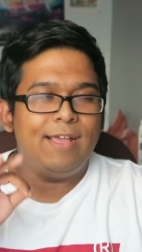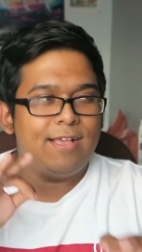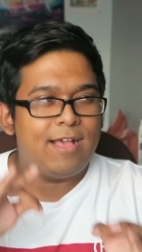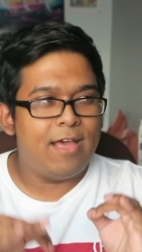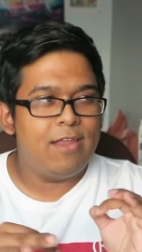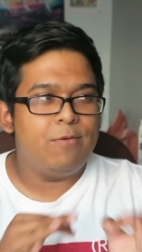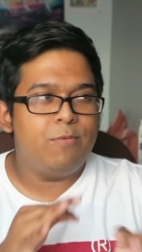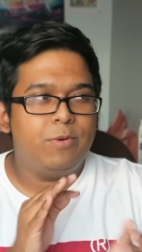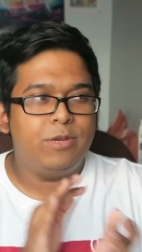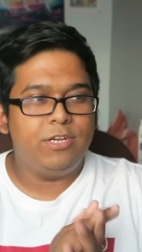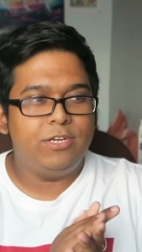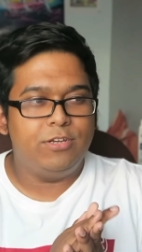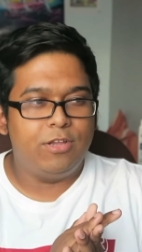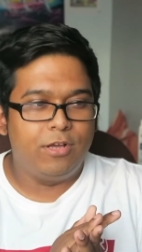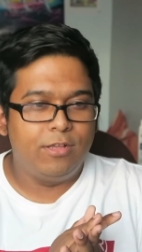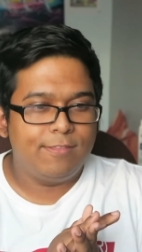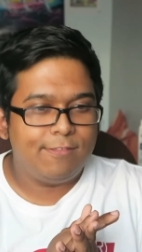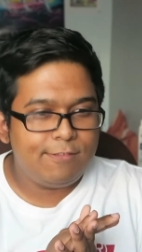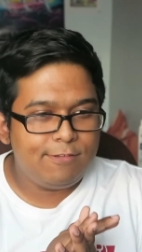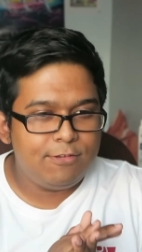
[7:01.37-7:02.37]
I kind of want to
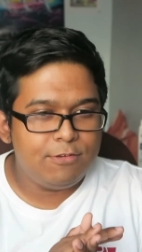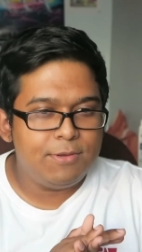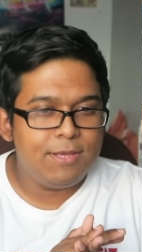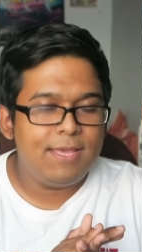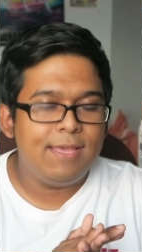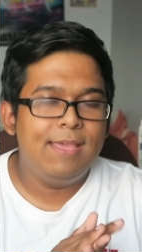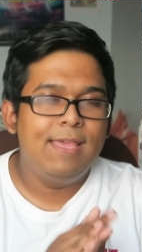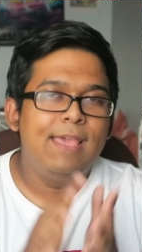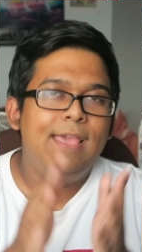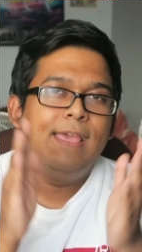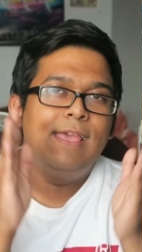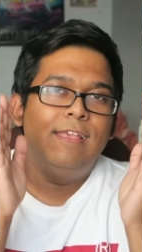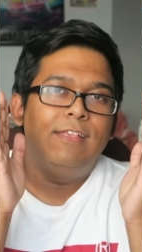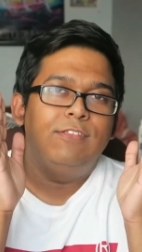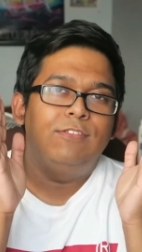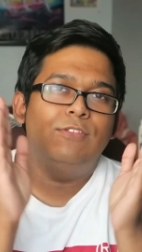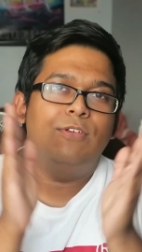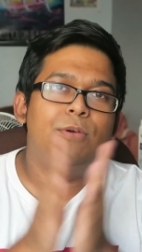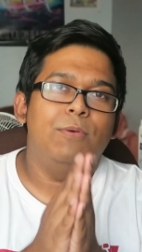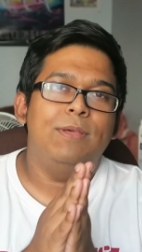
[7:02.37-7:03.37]
dance to it.
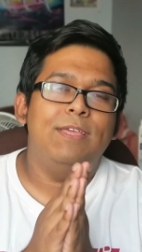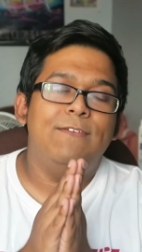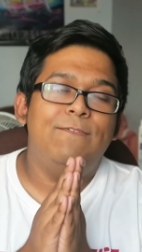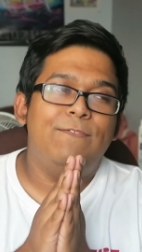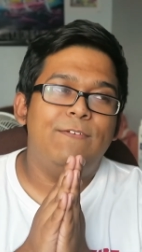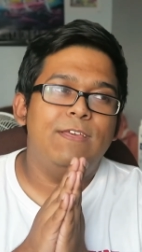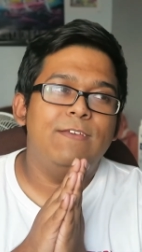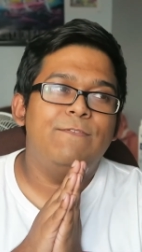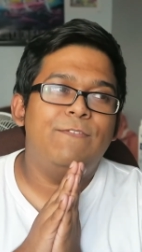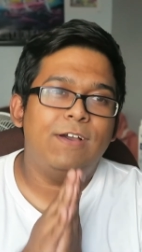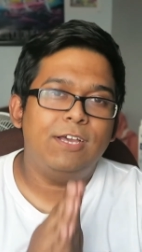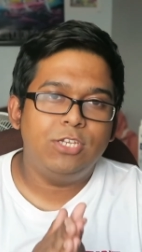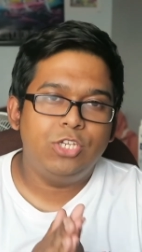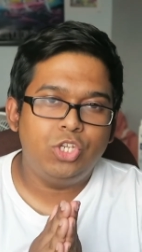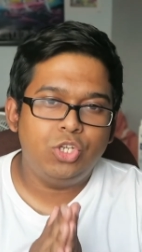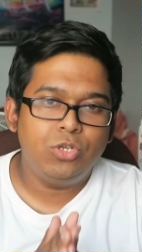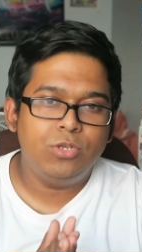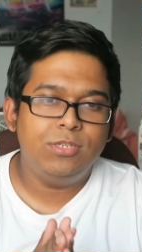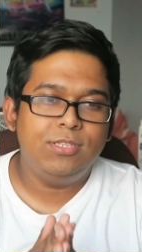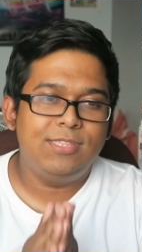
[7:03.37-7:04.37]
So if I
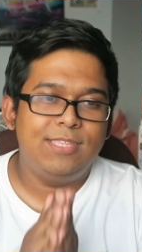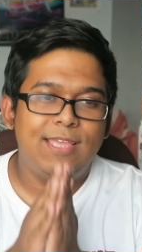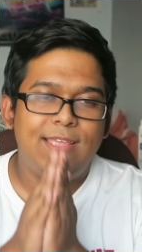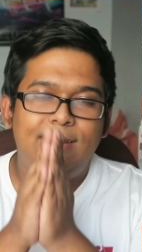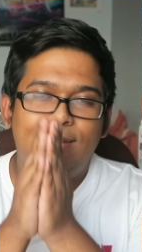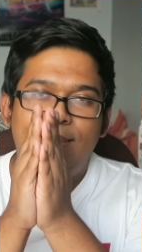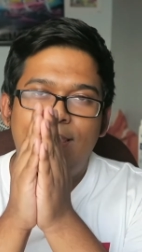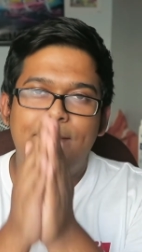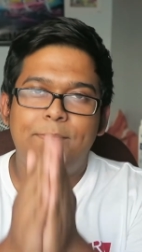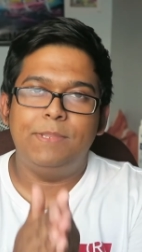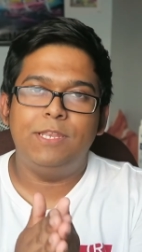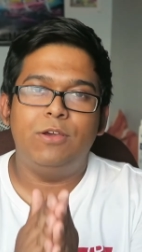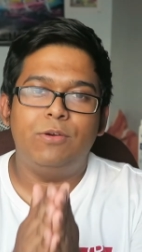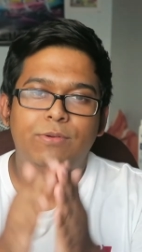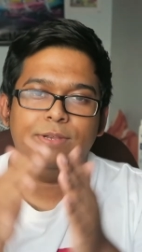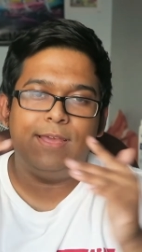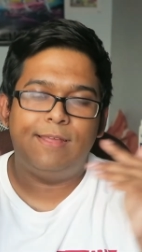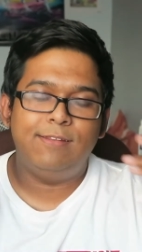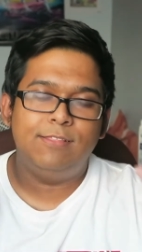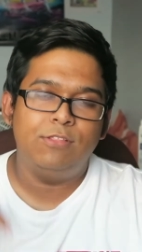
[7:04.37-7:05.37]
should, then let me know
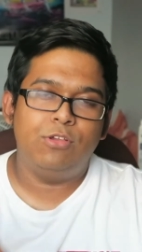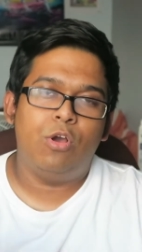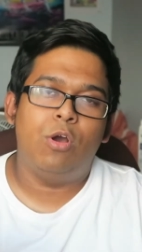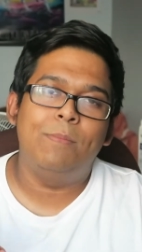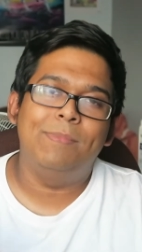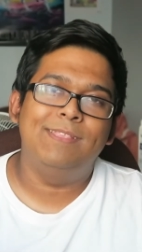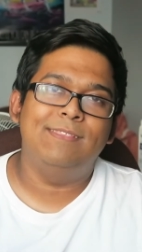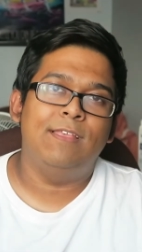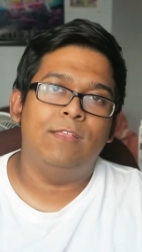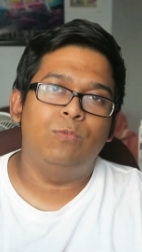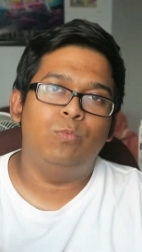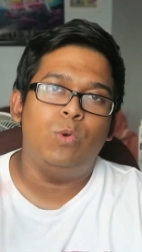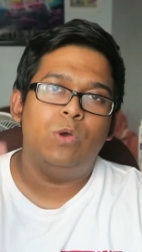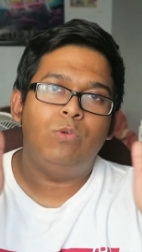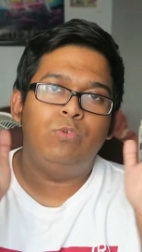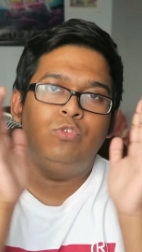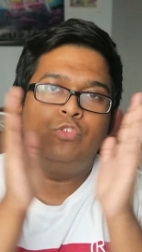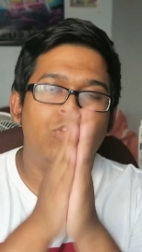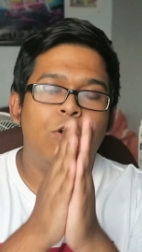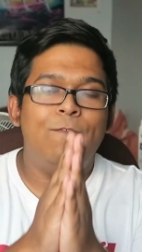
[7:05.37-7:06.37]
down in the comments as
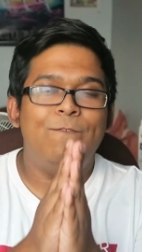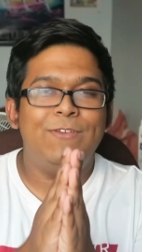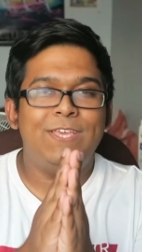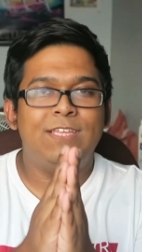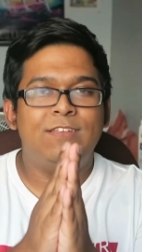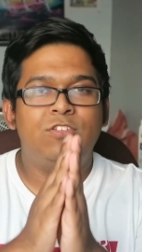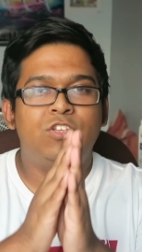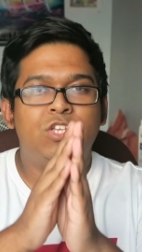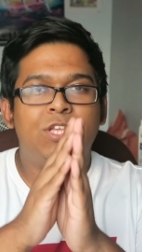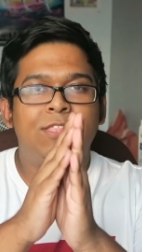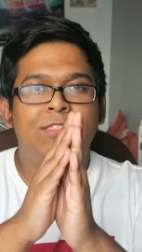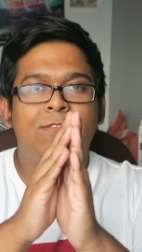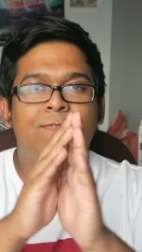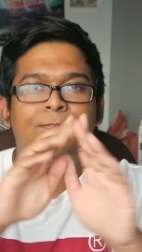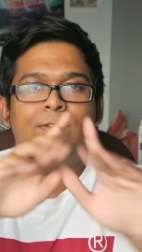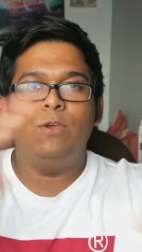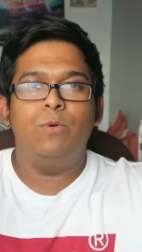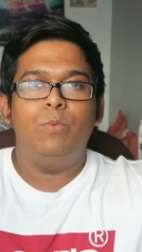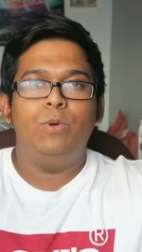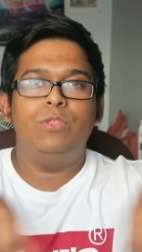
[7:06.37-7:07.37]
well. Don't forget to share this
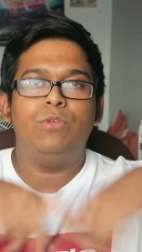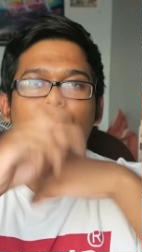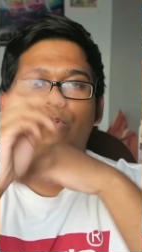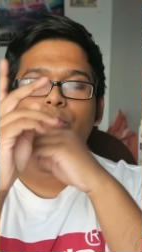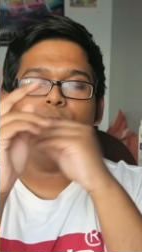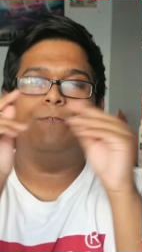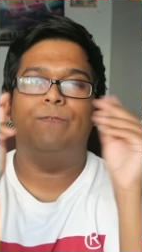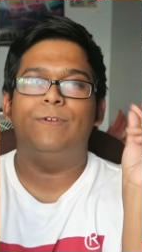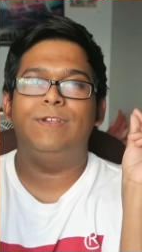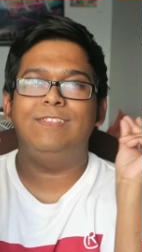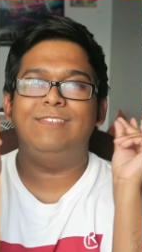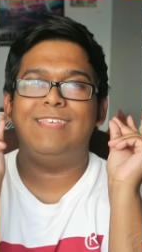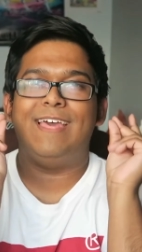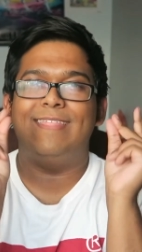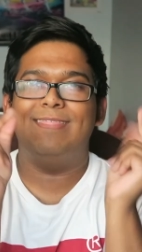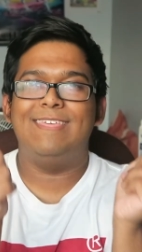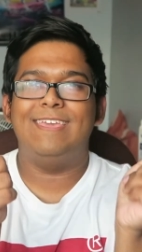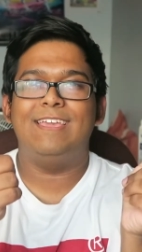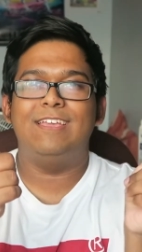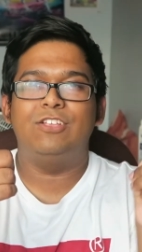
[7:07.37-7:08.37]
video with all your friends
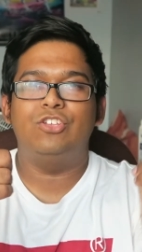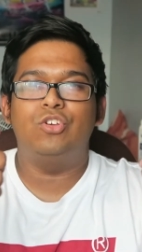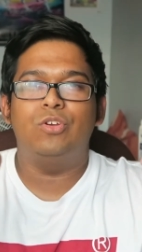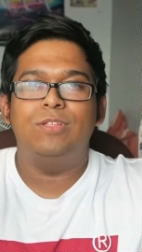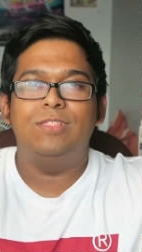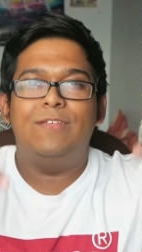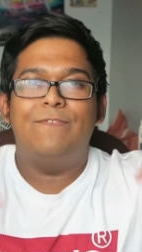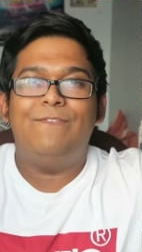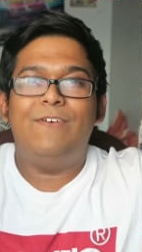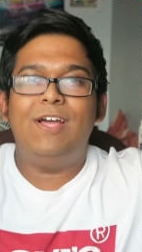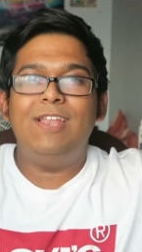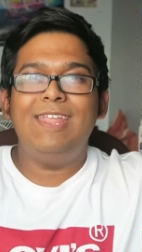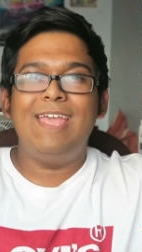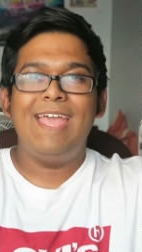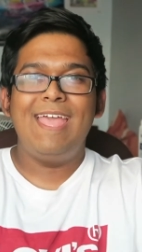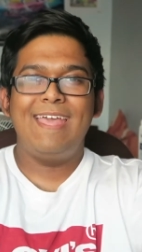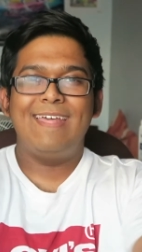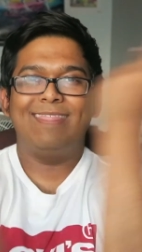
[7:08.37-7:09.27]
that they can join the fun.